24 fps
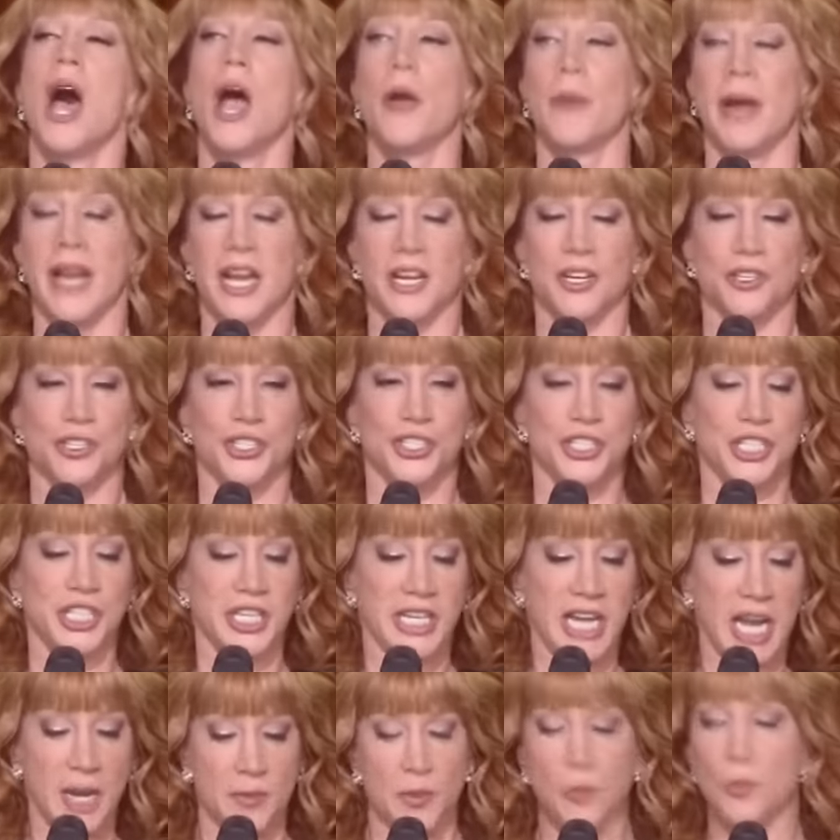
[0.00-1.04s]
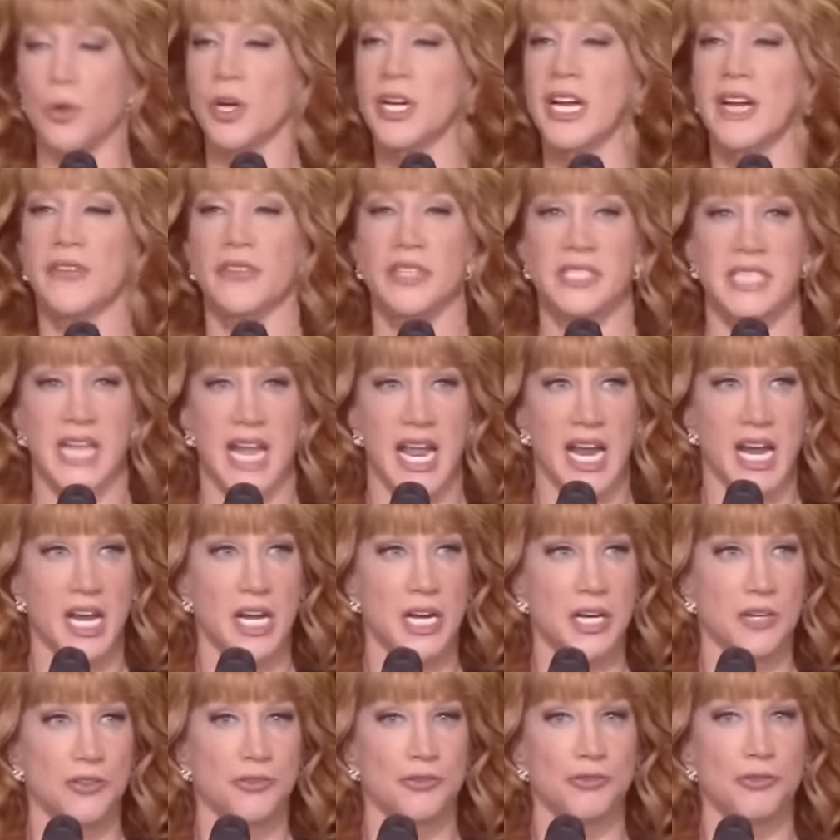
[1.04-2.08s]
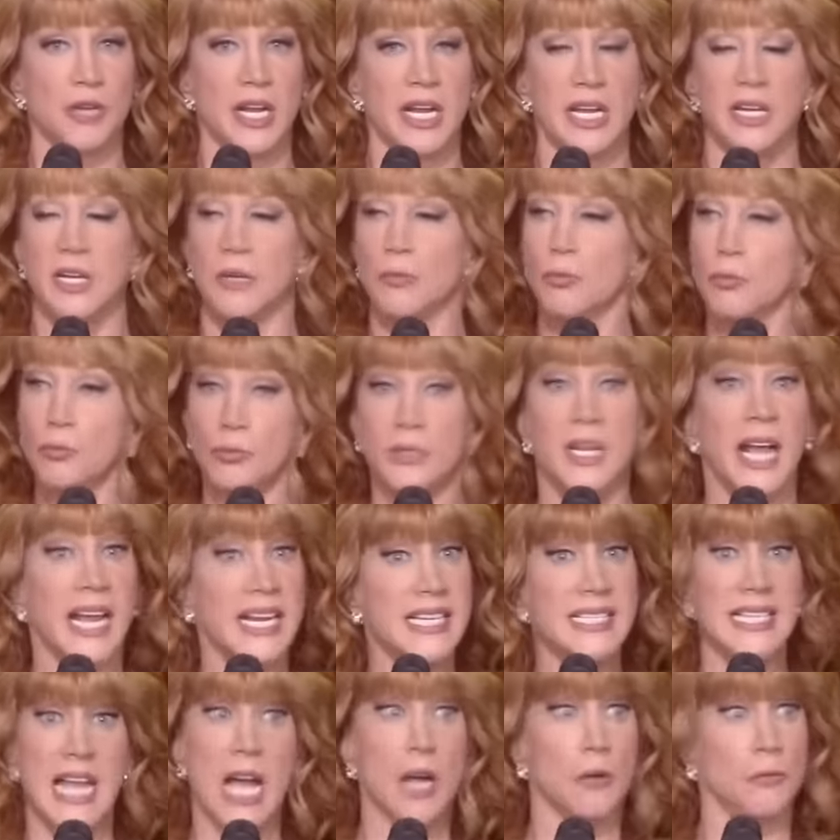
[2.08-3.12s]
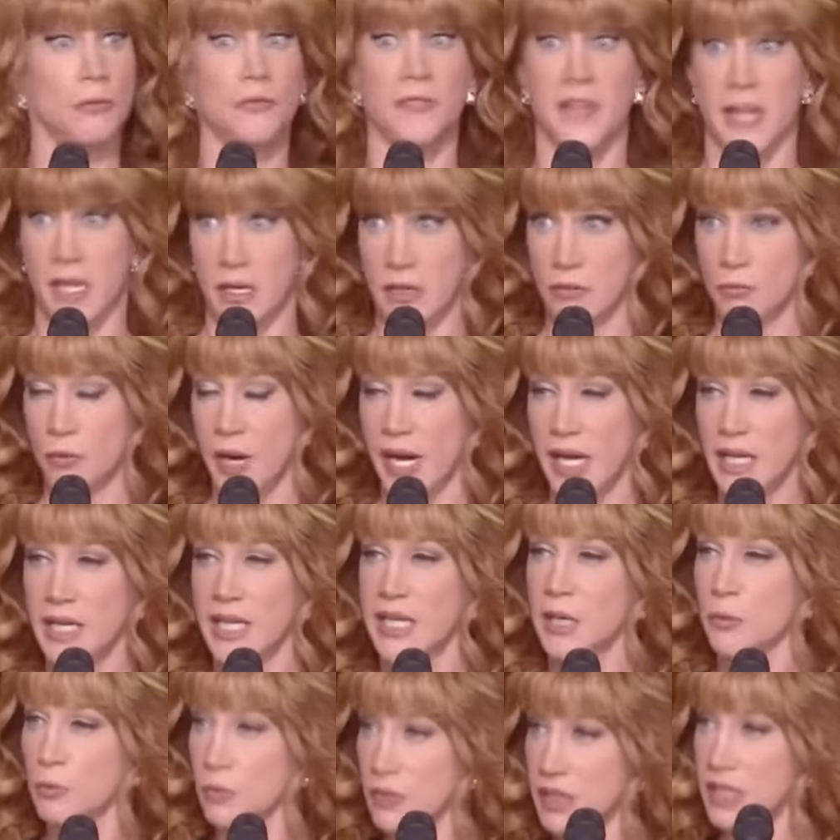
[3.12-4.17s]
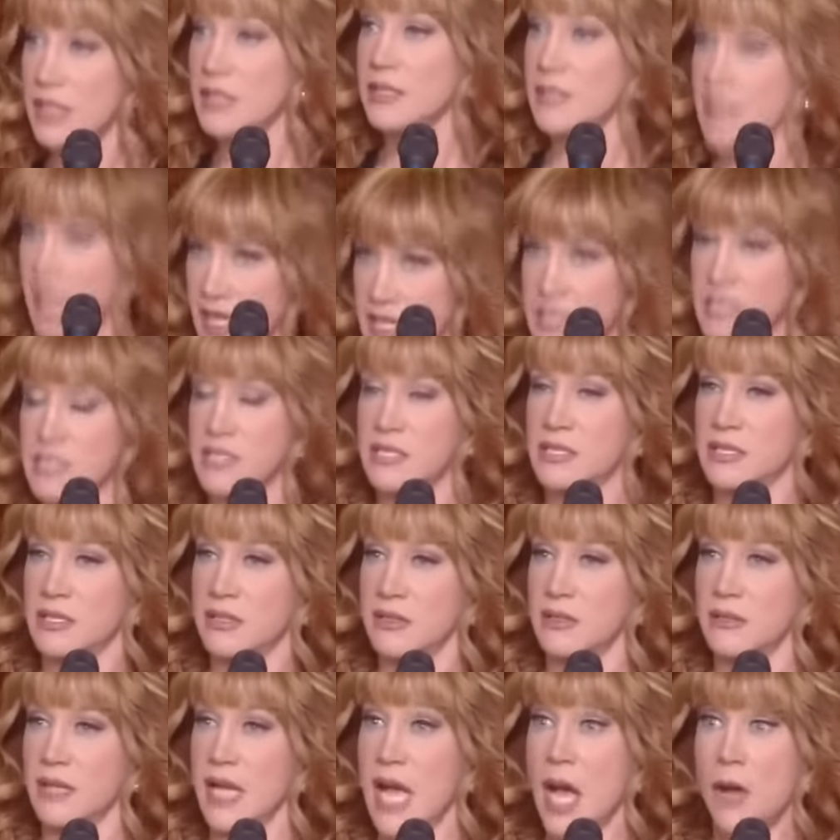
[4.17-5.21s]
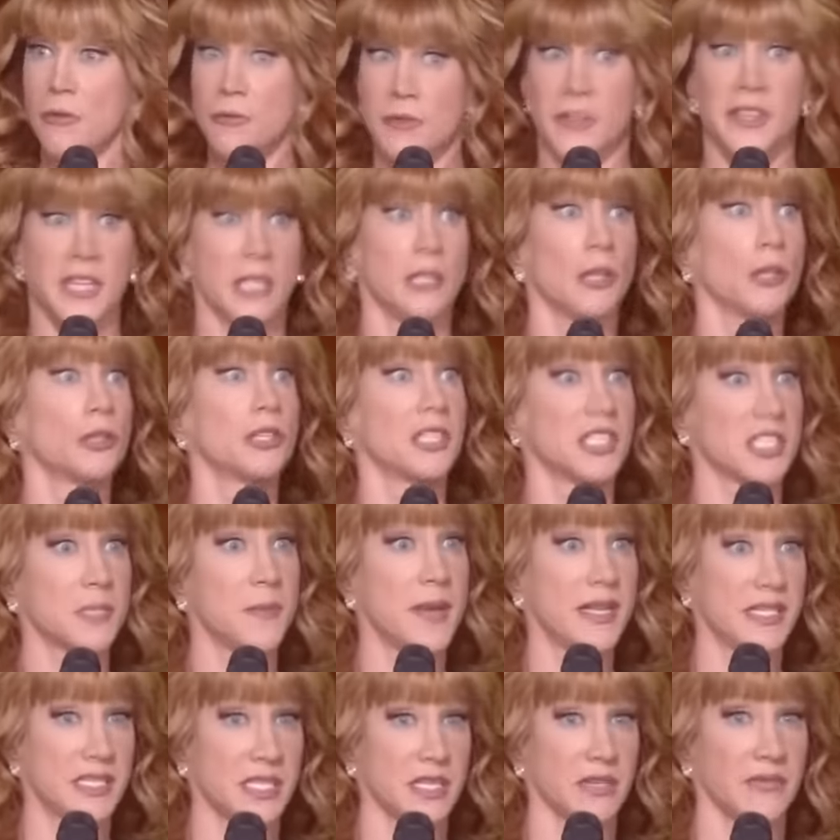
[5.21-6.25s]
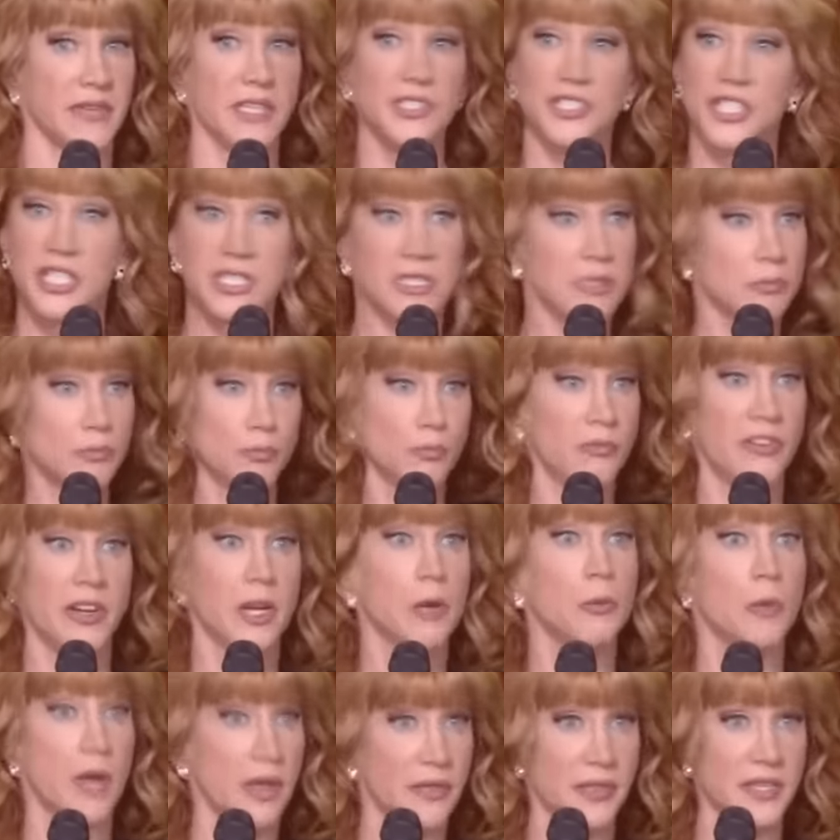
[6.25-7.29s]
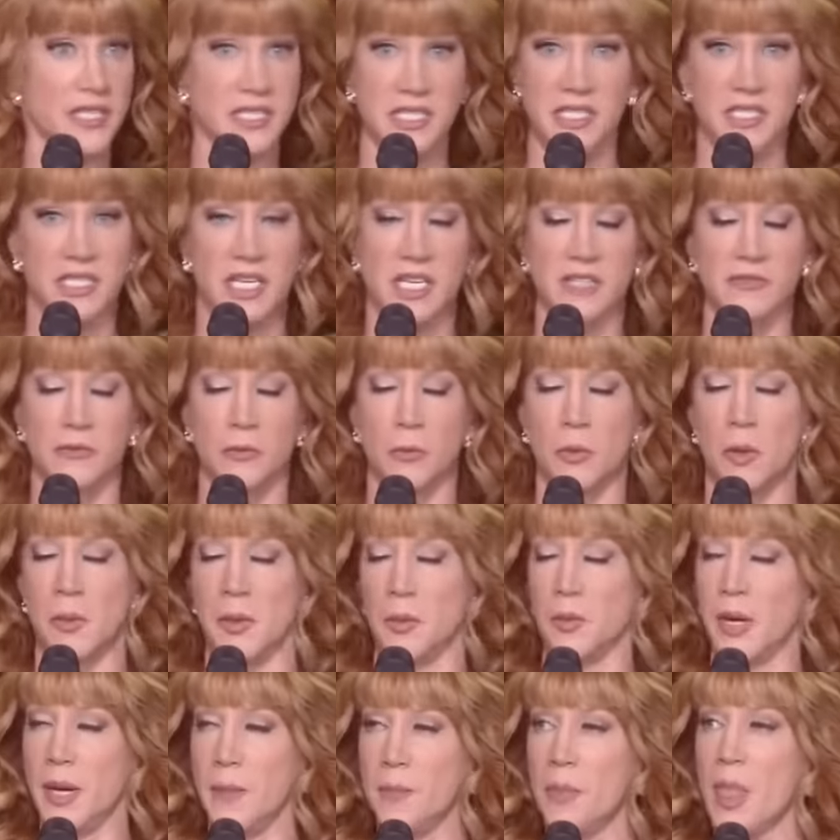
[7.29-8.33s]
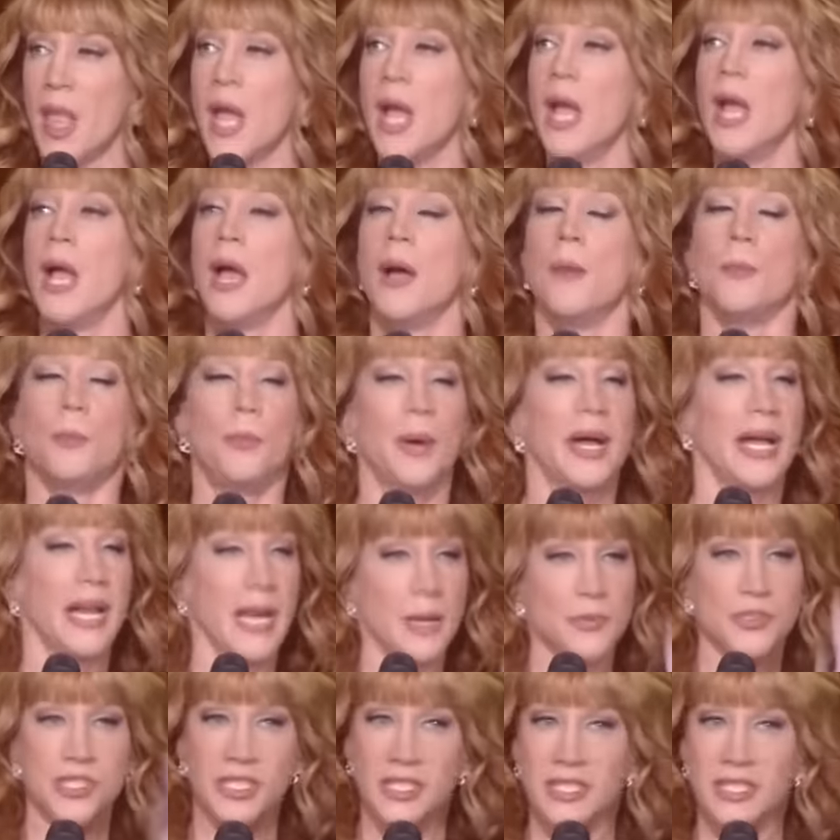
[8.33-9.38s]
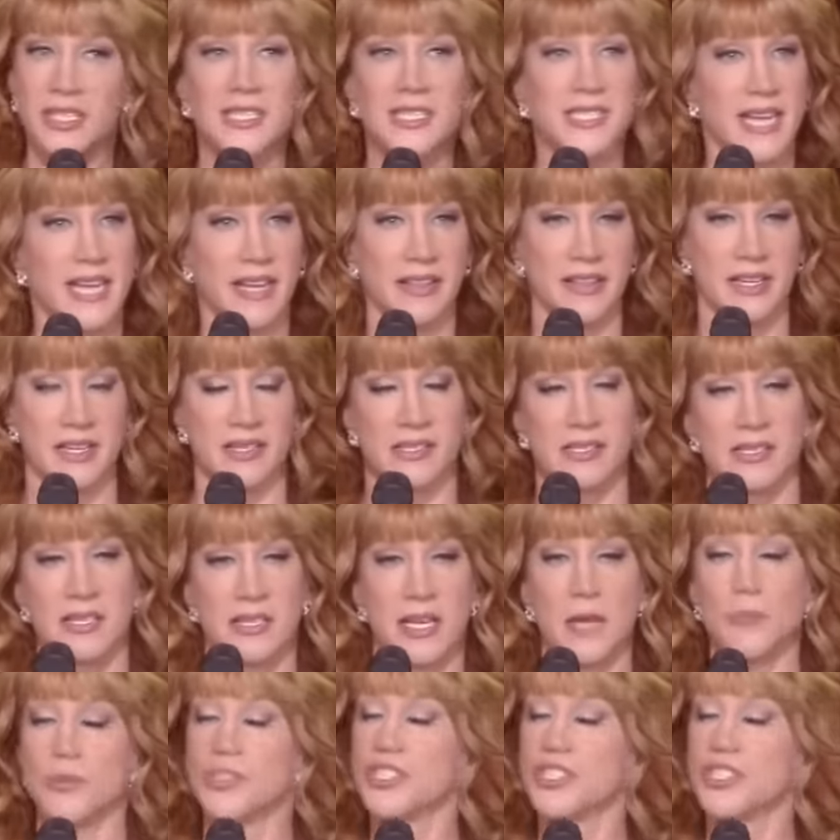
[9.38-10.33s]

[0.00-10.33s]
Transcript: All right, she came to work every day in a nice outfit, right? Like a really nice outfit that looks expensive. And she's a very wealthy, successful woman, right? But I'm just gonna say this it